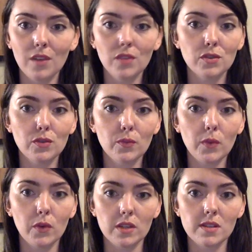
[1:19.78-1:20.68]

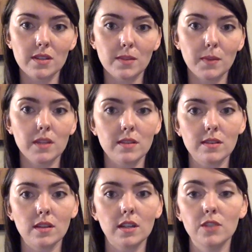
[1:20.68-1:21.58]
Pseudomonas depends
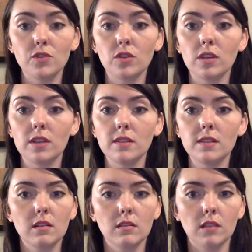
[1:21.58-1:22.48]
on intricate
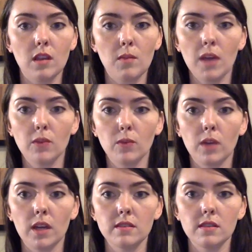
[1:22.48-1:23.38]
signaling
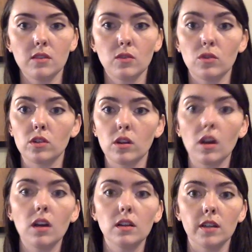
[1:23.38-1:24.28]
pathways in order to
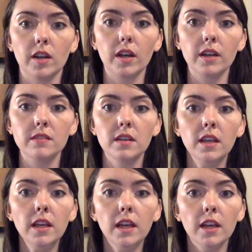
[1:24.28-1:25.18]
colonize
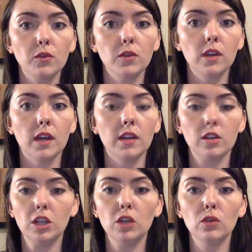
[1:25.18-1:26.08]
and create
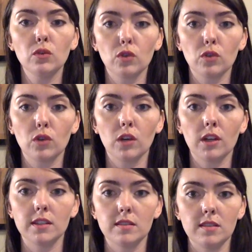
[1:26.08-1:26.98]
acute or chronic
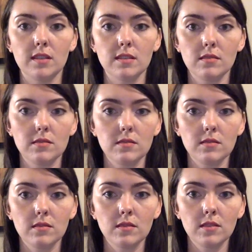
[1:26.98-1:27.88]
diseases.
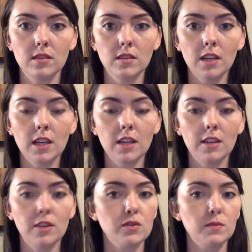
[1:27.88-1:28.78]
It
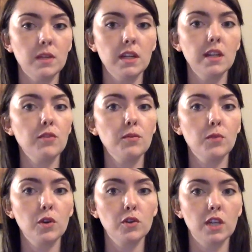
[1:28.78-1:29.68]
yields many different
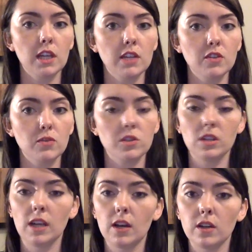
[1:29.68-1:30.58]
proteins which
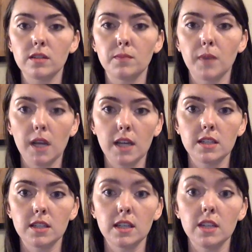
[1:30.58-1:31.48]
allow it to bind
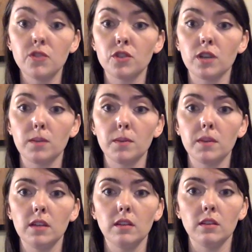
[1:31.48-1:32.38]
to injured
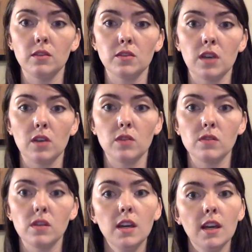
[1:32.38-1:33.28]
epithelial cells,
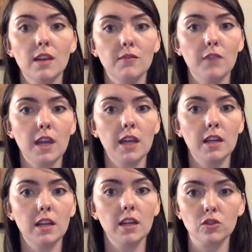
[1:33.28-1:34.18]
invade,
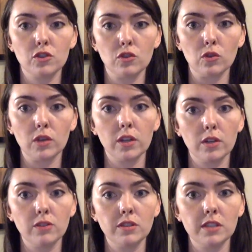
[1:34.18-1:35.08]
and destroy
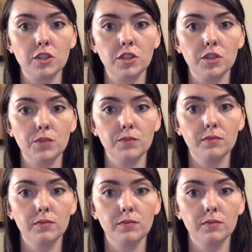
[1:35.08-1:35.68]
host tissue.